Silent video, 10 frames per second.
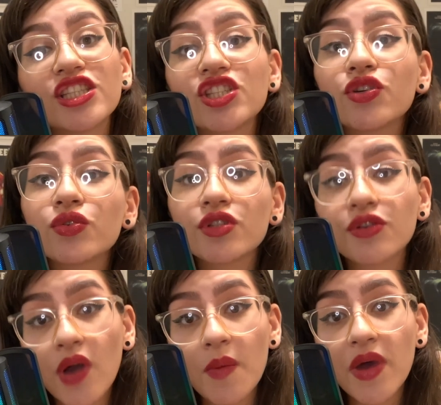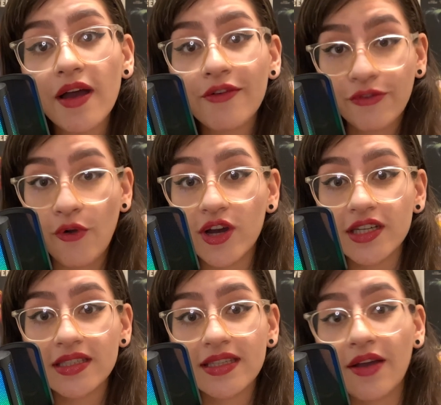So the grandma, of
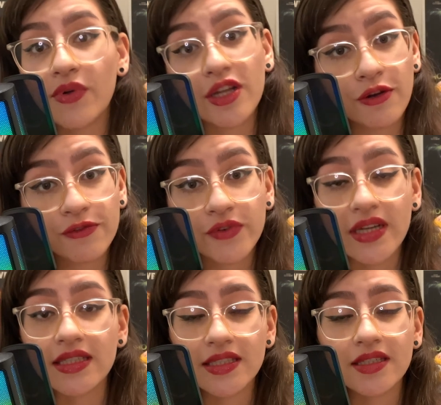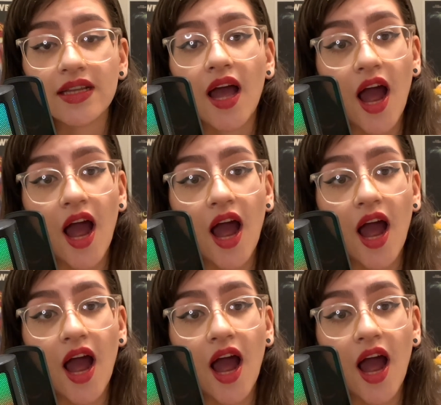course, with her friends,